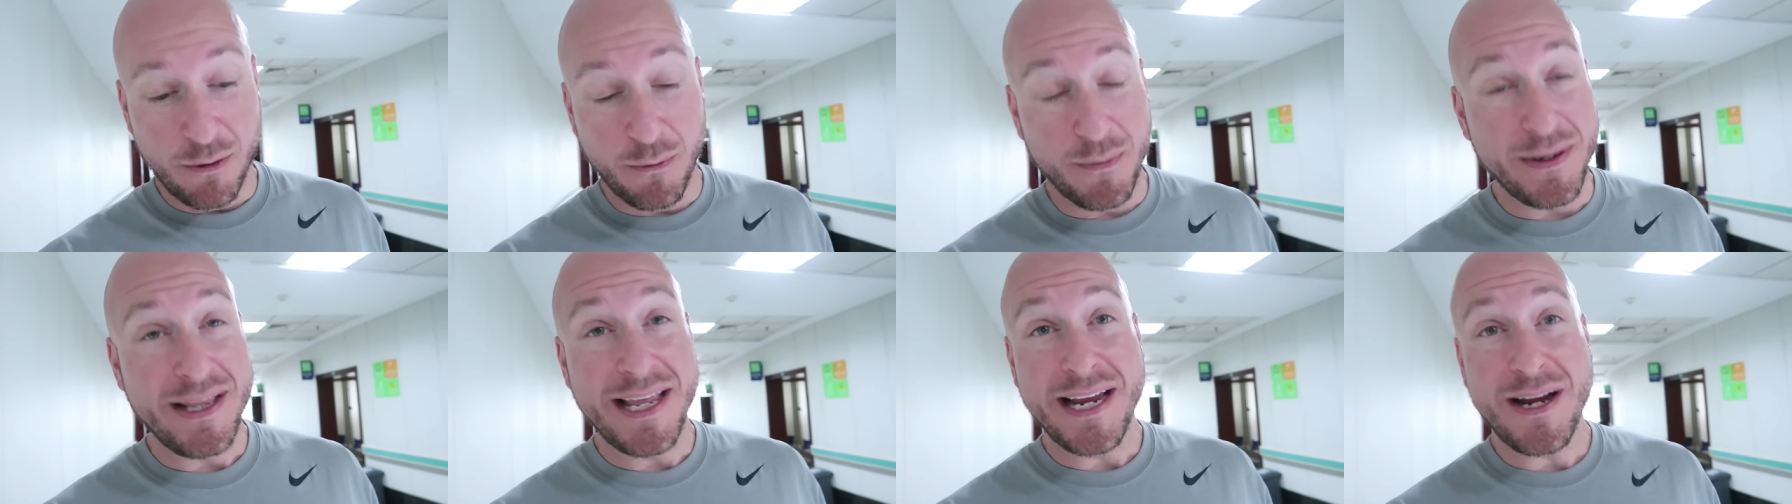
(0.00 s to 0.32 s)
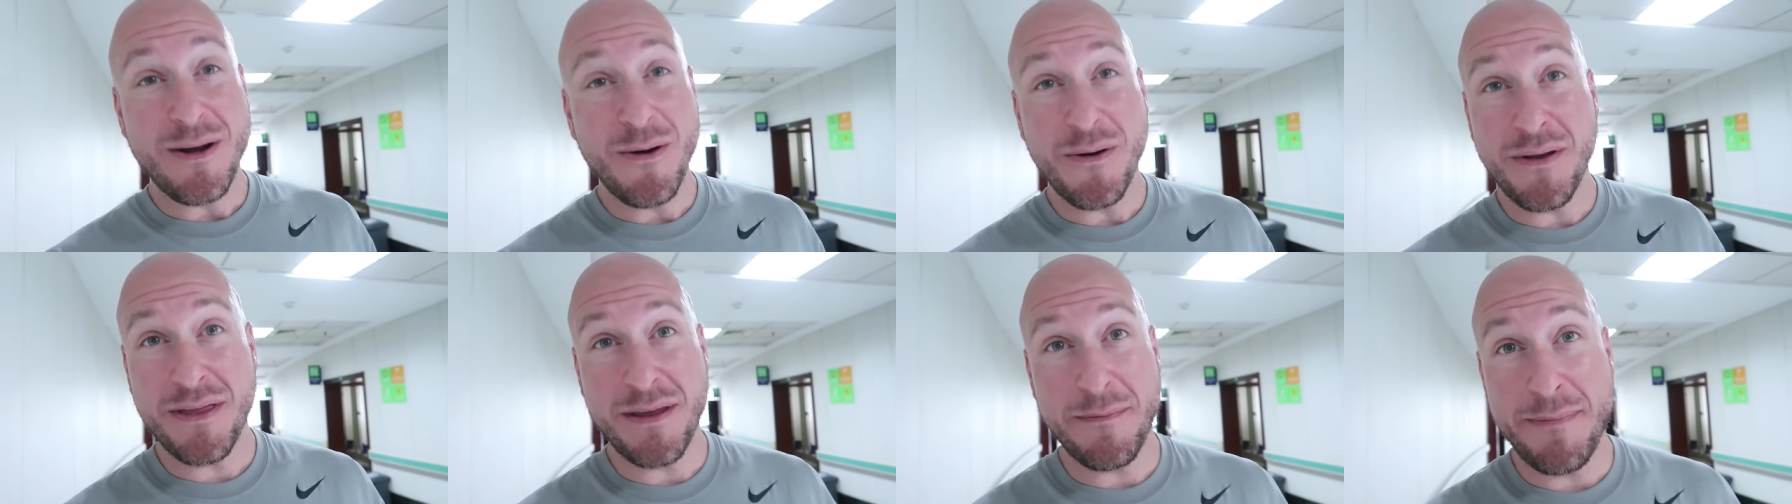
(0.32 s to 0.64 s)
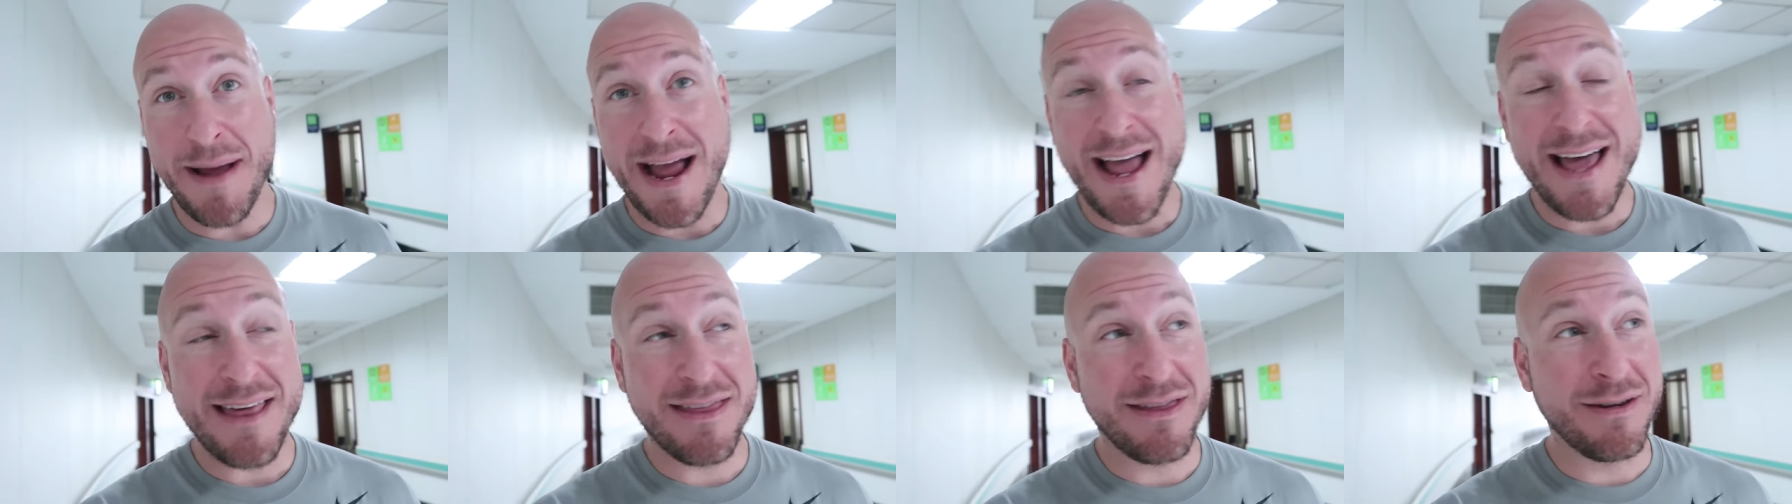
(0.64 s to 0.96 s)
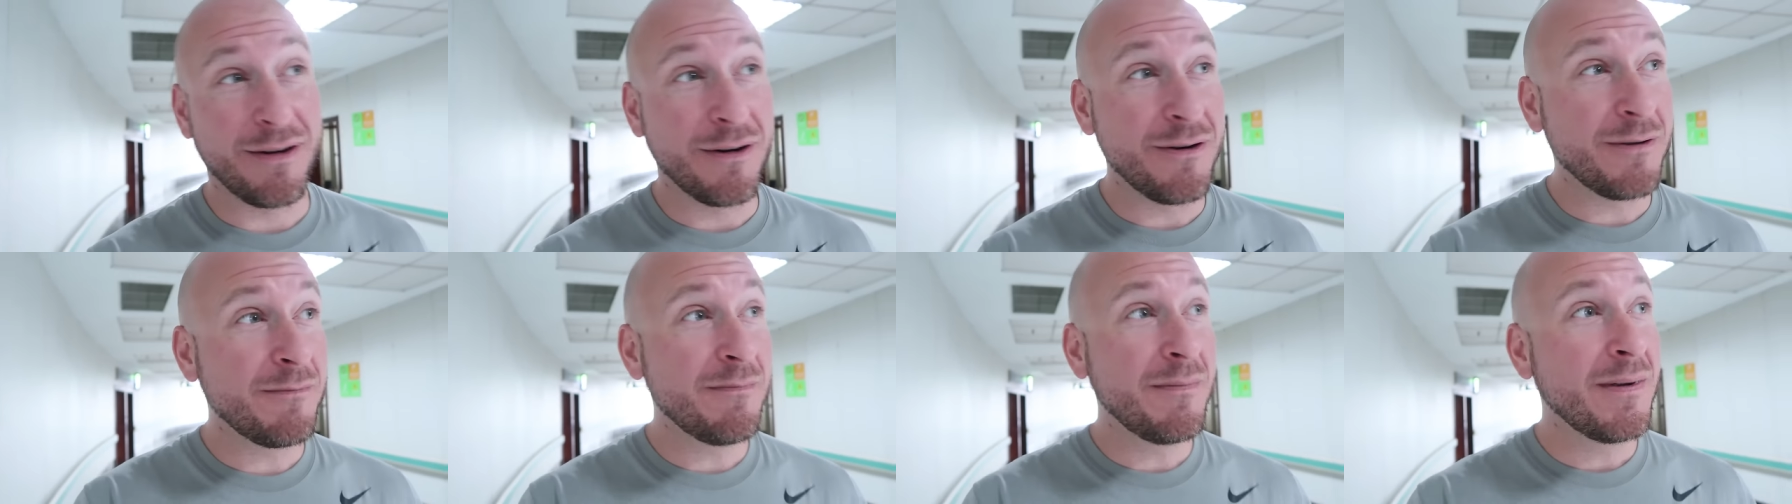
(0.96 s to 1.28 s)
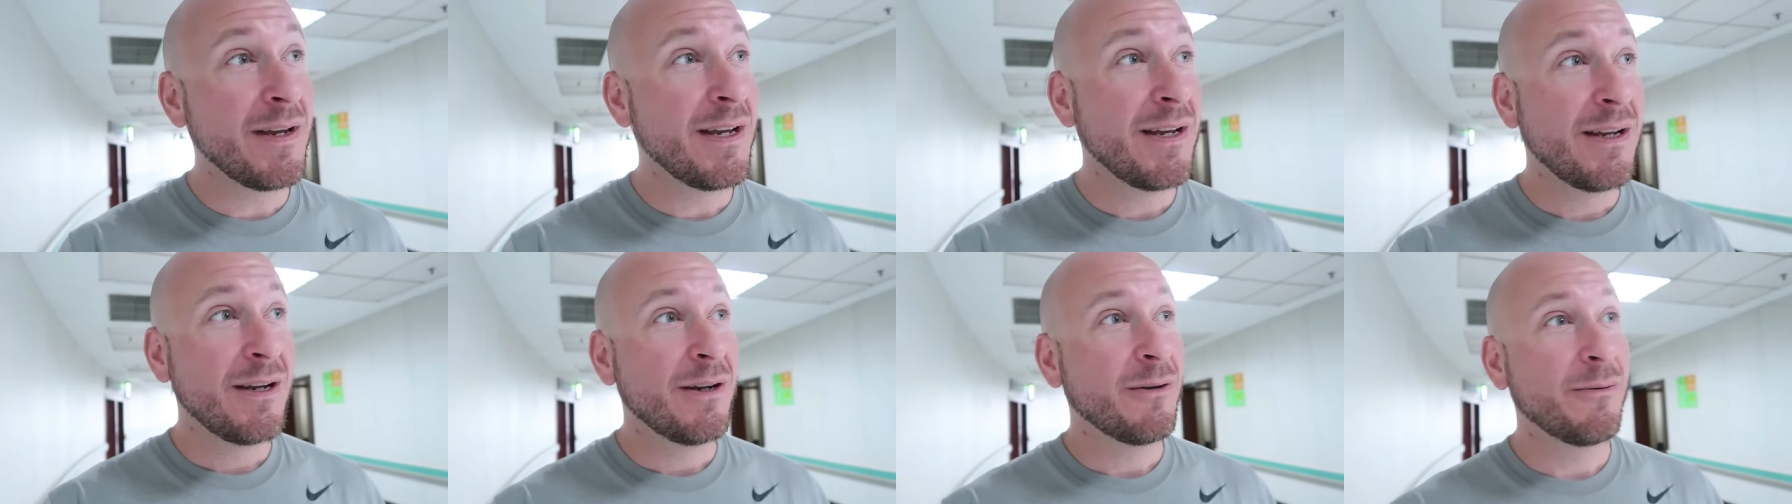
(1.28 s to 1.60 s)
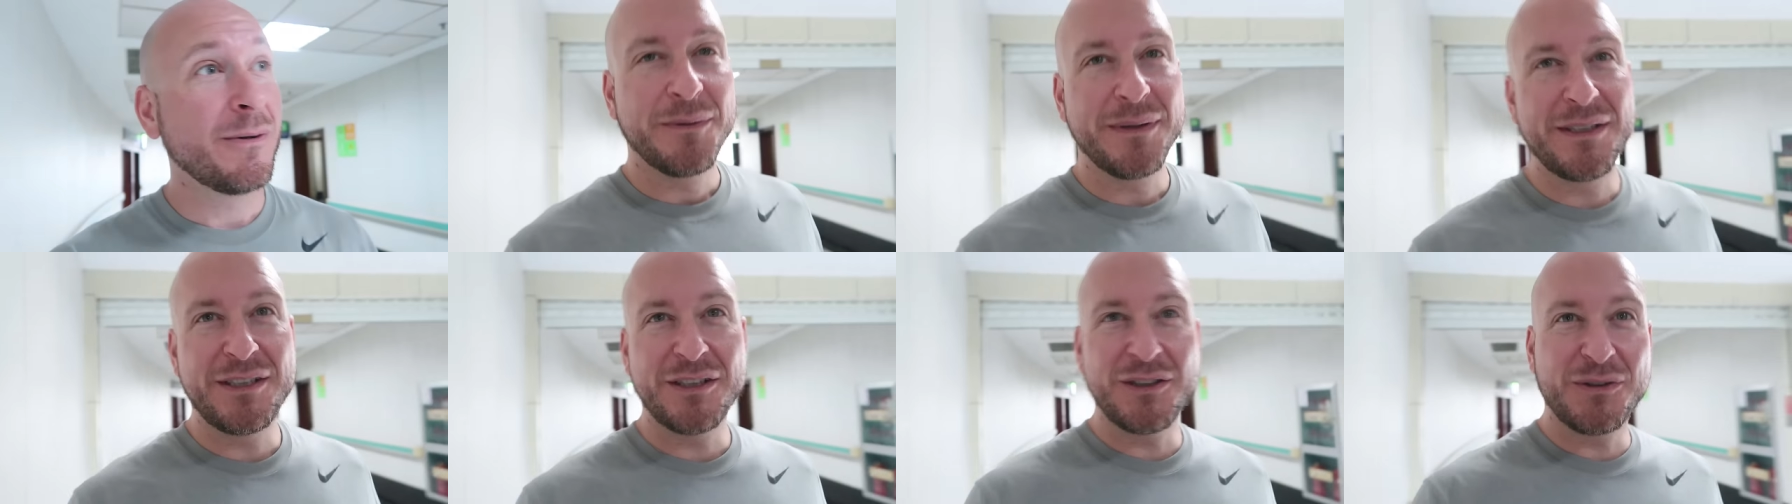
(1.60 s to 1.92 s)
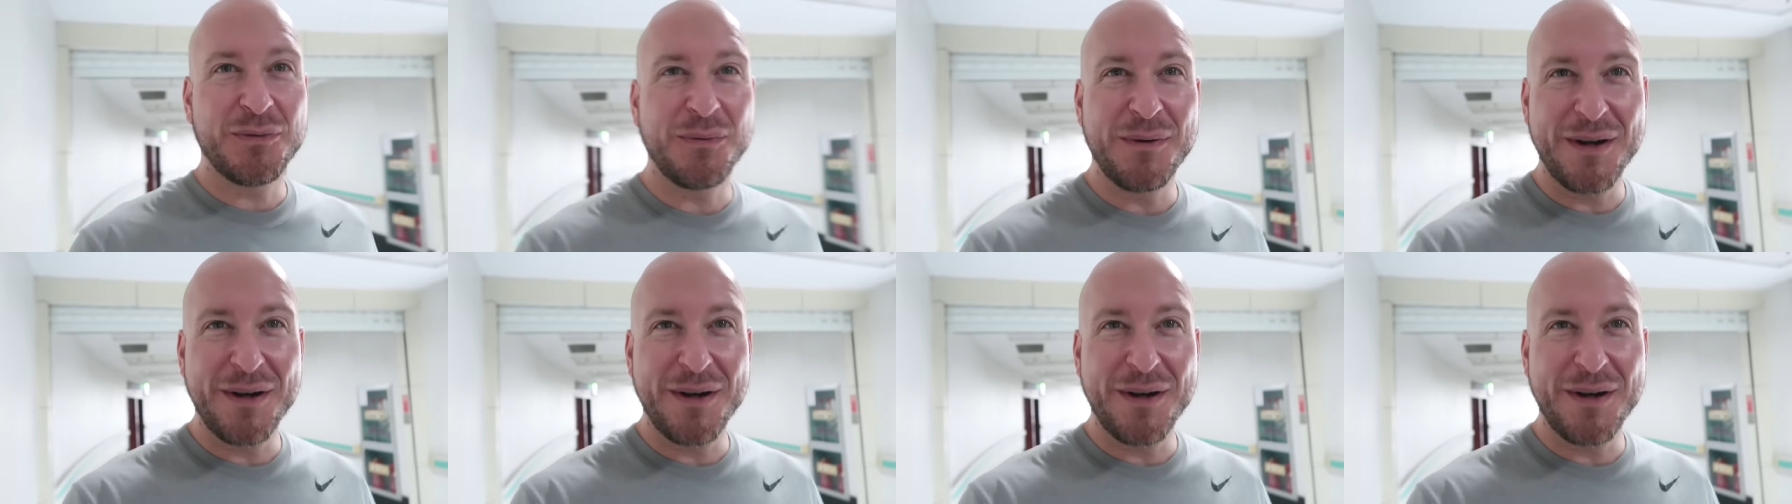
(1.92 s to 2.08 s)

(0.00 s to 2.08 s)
when they go to the bathroom, which is